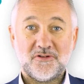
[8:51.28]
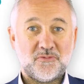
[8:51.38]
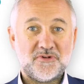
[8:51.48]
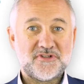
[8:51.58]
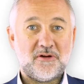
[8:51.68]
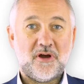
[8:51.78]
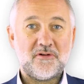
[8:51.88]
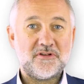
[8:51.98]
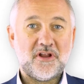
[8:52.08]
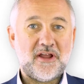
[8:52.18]
with
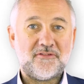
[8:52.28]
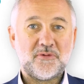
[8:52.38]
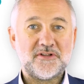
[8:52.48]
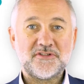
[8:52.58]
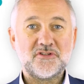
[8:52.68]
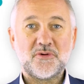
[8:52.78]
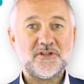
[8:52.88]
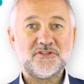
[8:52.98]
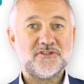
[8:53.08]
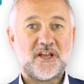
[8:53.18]
Zoho, you don't have to ask those
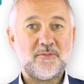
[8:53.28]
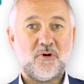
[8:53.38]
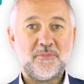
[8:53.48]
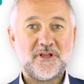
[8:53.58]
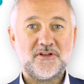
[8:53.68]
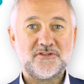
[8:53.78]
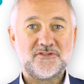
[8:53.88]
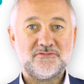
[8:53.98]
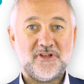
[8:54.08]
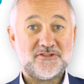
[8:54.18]
questions anymore
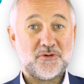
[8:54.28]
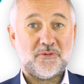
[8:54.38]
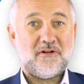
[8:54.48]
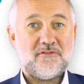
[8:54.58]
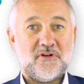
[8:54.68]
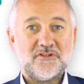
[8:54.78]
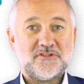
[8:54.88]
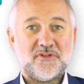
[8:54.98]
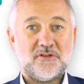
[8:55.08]
because it's all there in front of you.